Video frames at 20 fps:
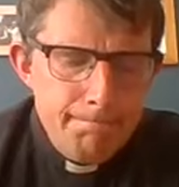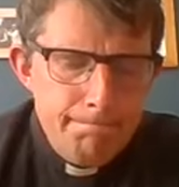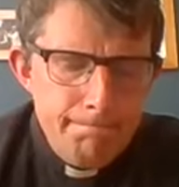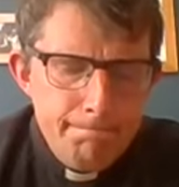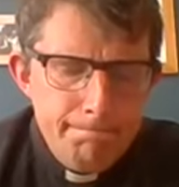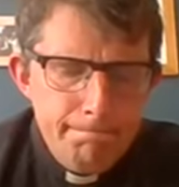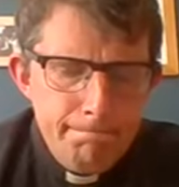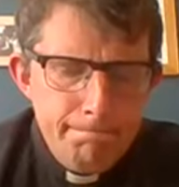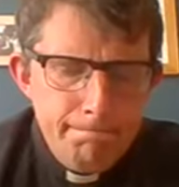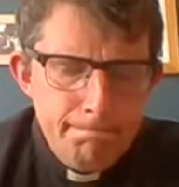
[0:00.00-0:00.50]

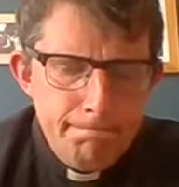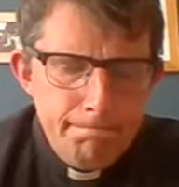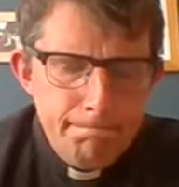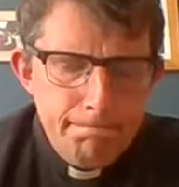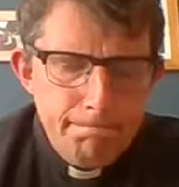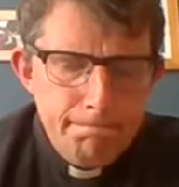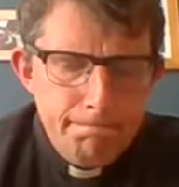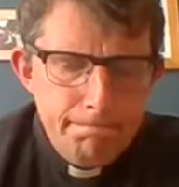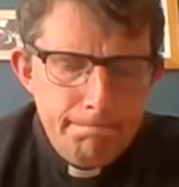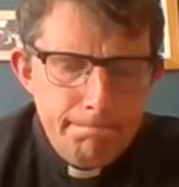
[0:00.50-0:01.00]

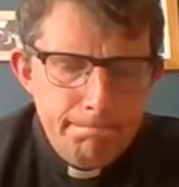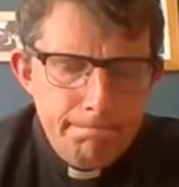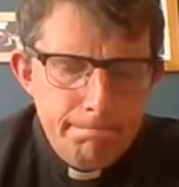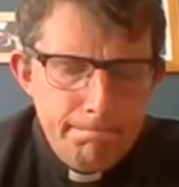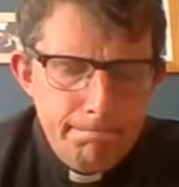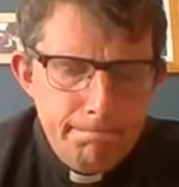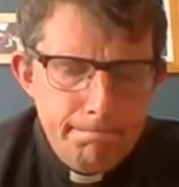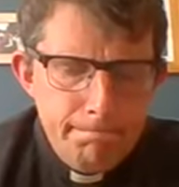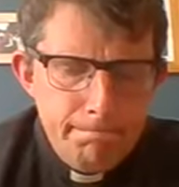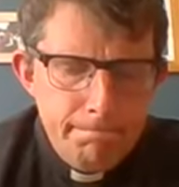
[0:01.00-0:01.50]

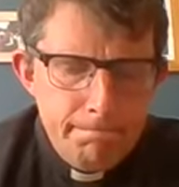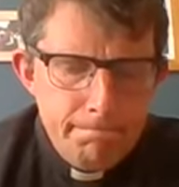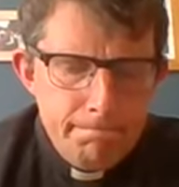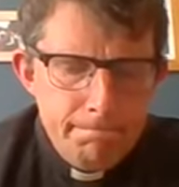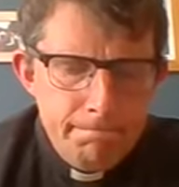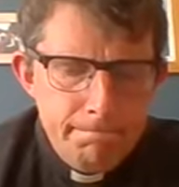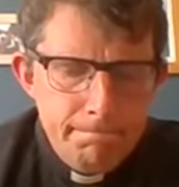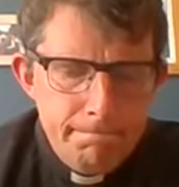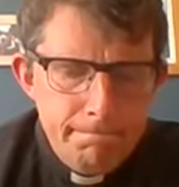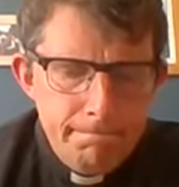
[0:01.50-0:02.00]

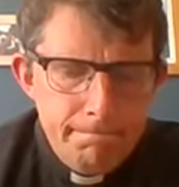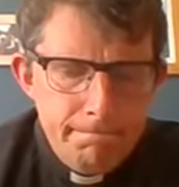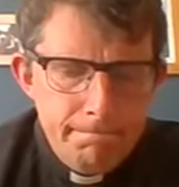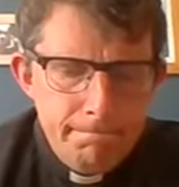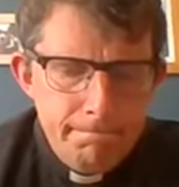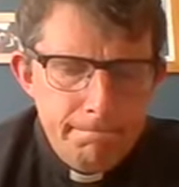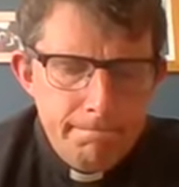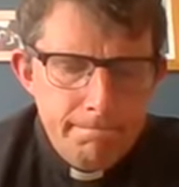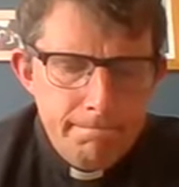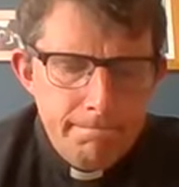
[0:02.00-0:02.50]

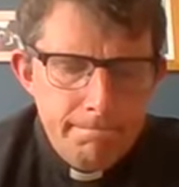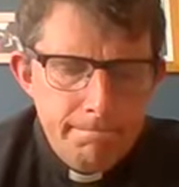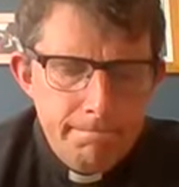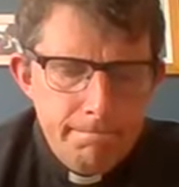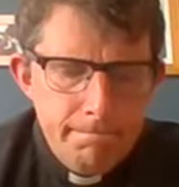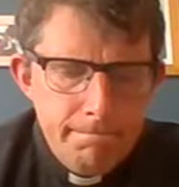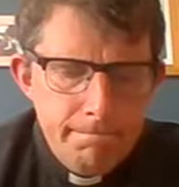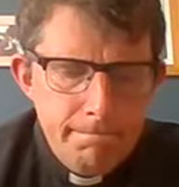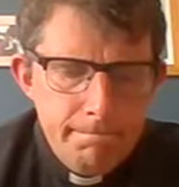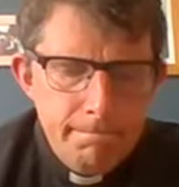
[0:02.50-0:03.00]

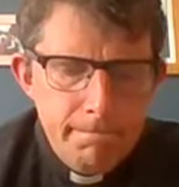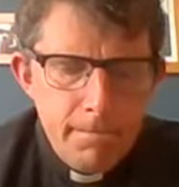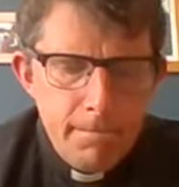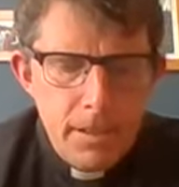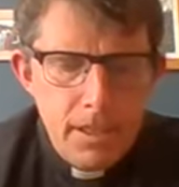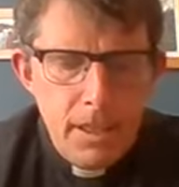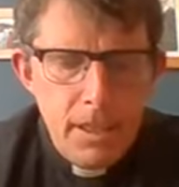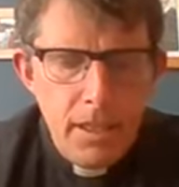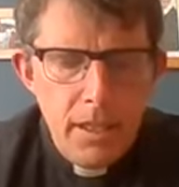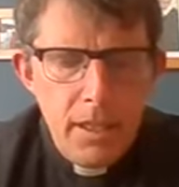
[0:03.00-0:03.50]

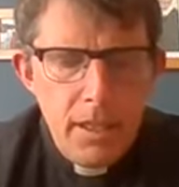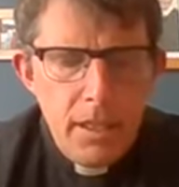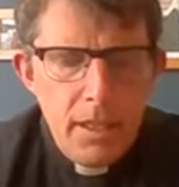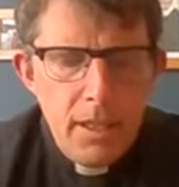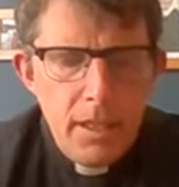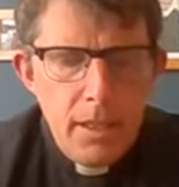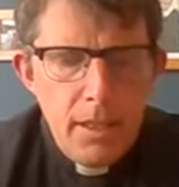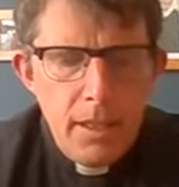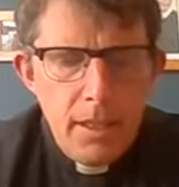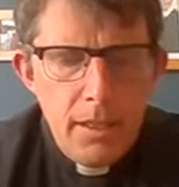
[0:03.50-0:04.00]

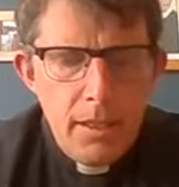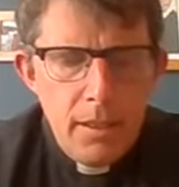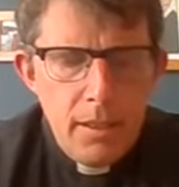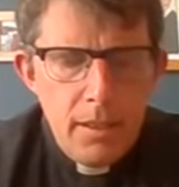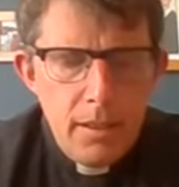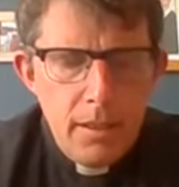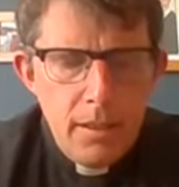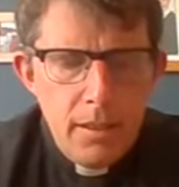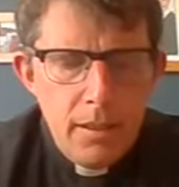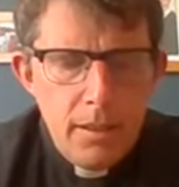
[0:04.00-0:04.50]

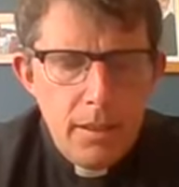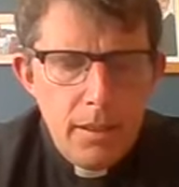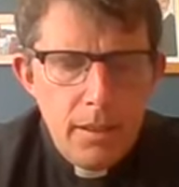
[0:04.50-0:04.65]
[no speech]